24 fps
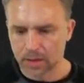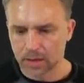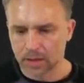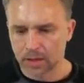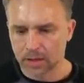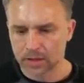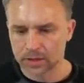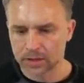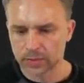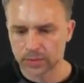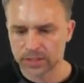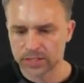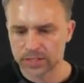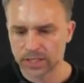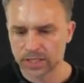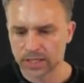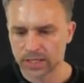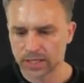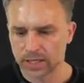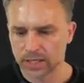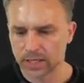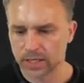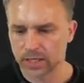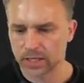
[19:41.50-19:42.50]
Because we did
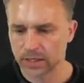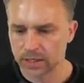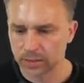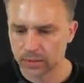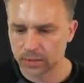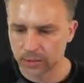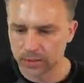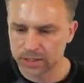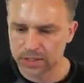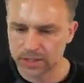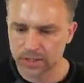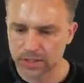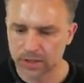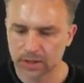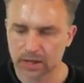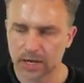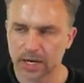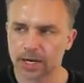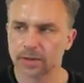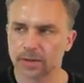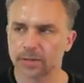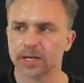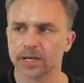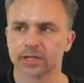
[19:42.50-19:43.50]
it. We did our
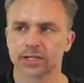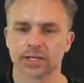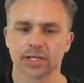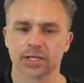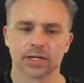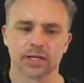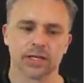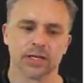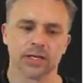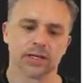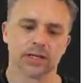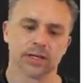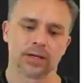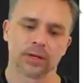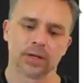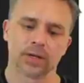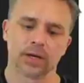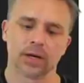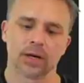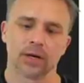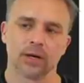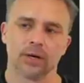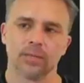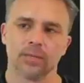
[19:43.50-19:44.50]
animation. There we
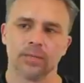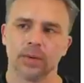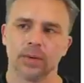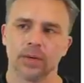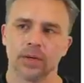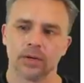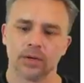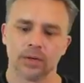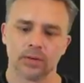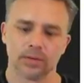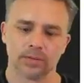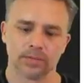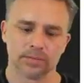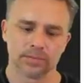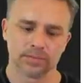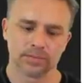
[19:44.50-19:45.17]
go. Boom.